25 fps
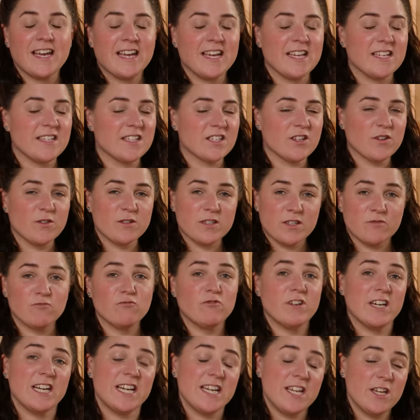It's got some
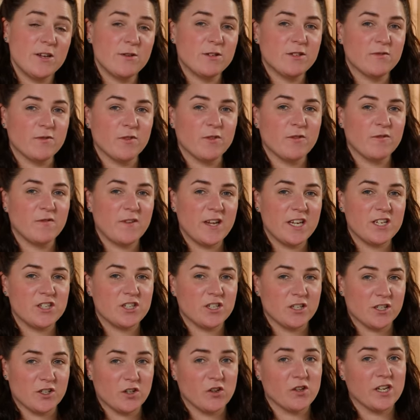really useful
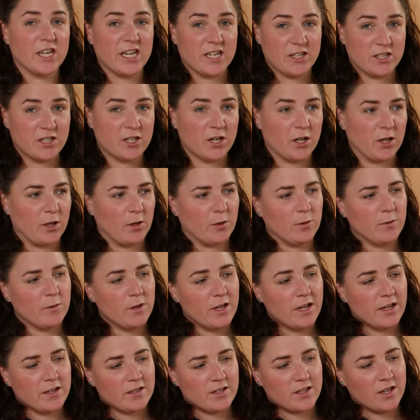features on it too.